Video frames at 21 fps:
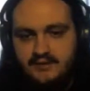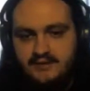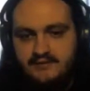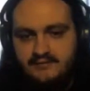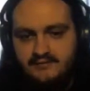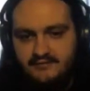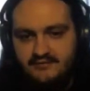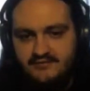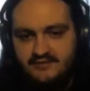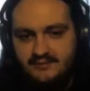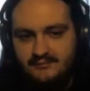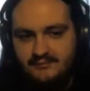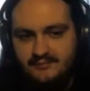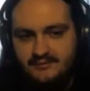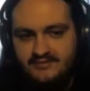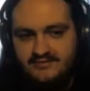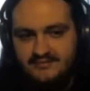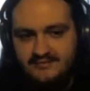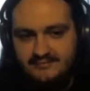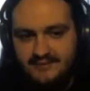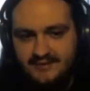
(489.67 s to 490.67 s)
for some
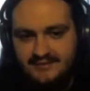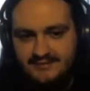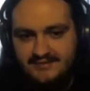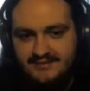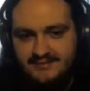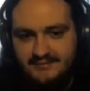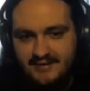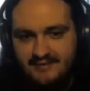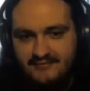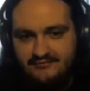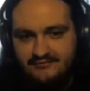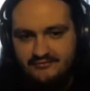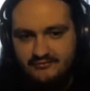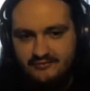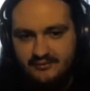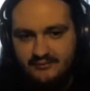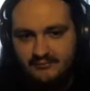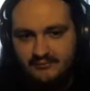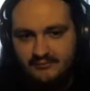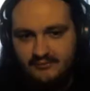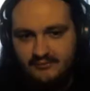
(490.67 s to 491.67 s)
reason my team have
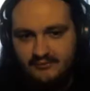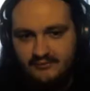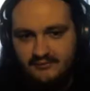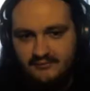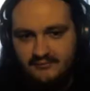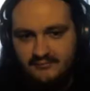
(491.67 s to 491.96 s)
trouble